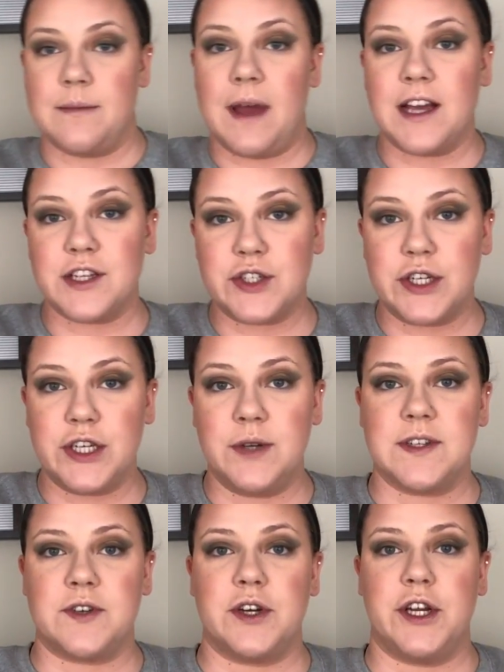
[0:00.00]
I'm extra, you
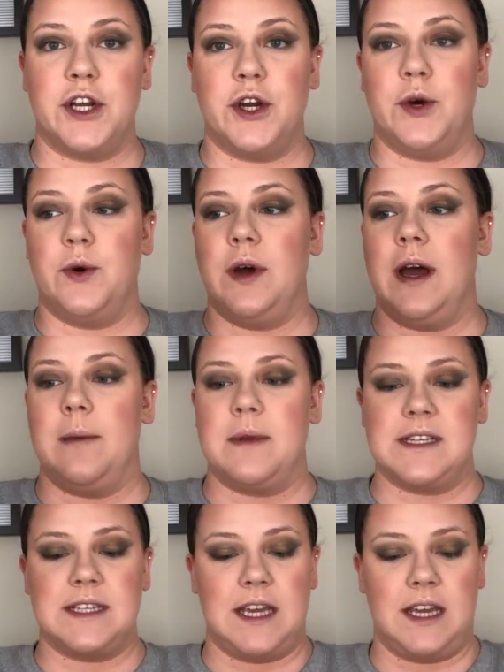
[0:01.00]
guys already know, I'm
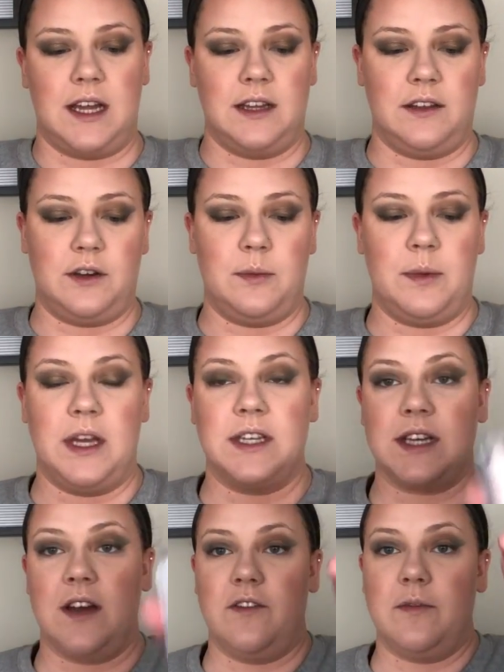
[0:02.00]
gonna take a little
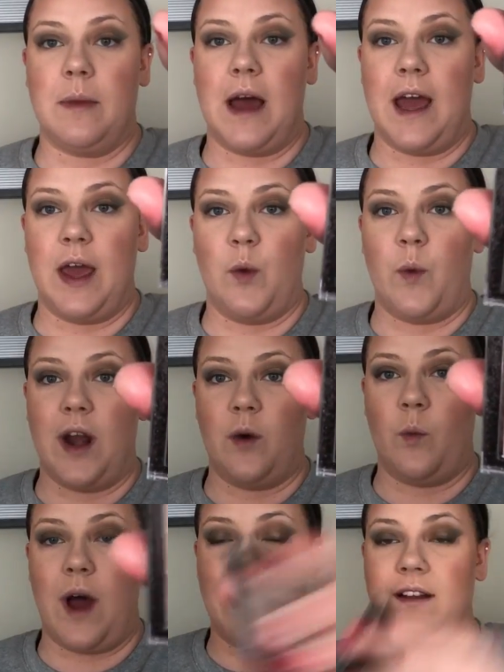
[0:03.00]
bit of my Wet
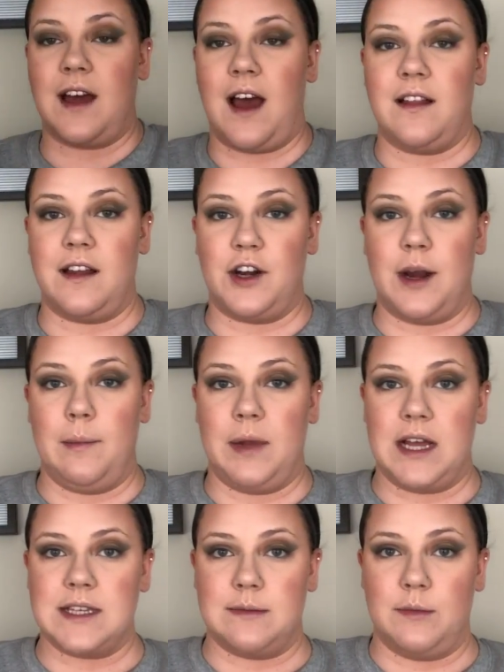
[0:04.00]
n Wild highlighter and
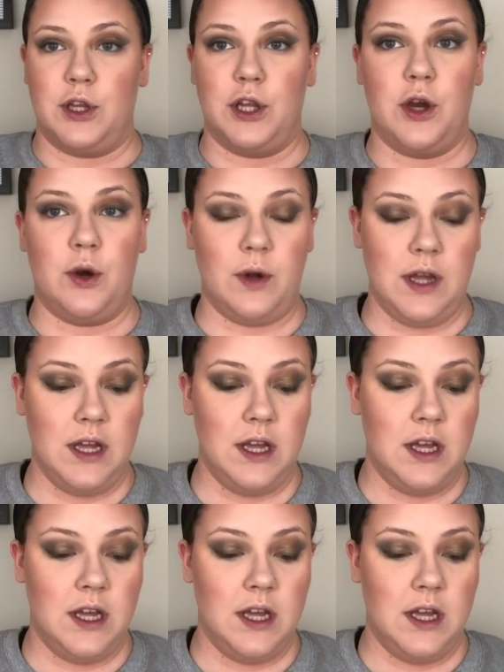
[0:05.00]
Blossom Glow.